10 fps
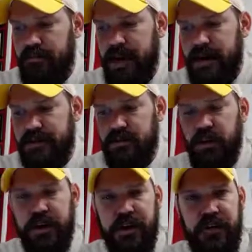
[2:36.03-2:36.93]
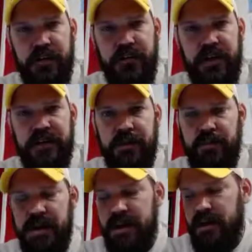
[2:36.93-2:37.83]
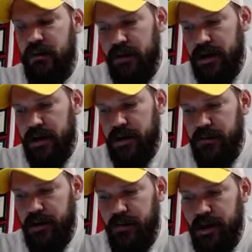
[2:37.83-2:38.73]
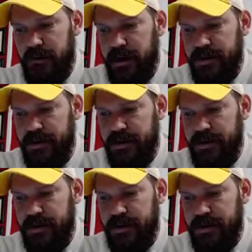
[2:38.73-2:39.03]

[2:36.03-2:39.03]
minus 150p, again where p